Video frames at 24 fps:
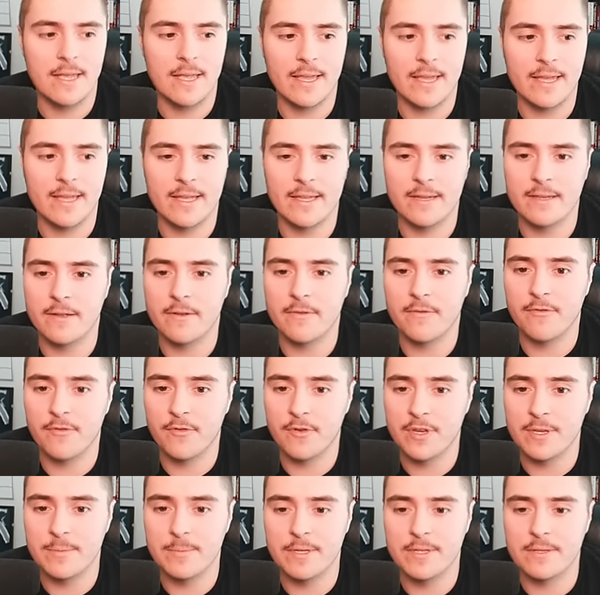and
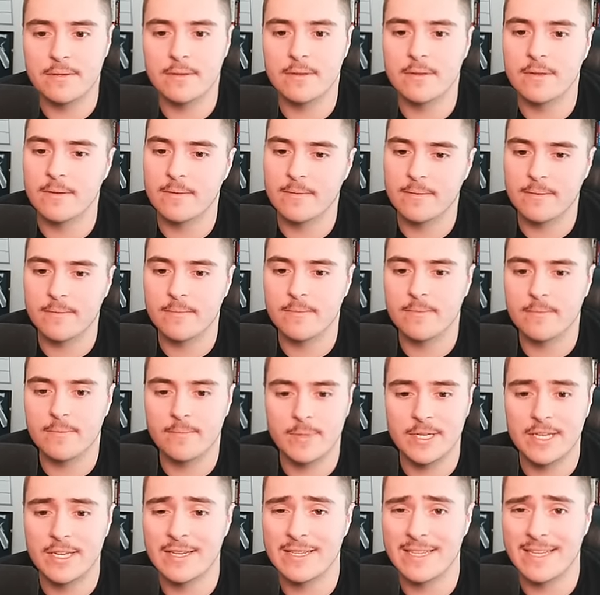Freeman
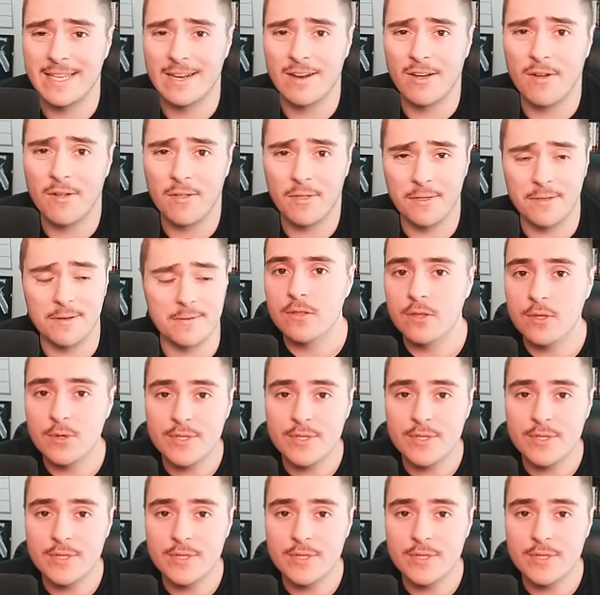be good to get all of them.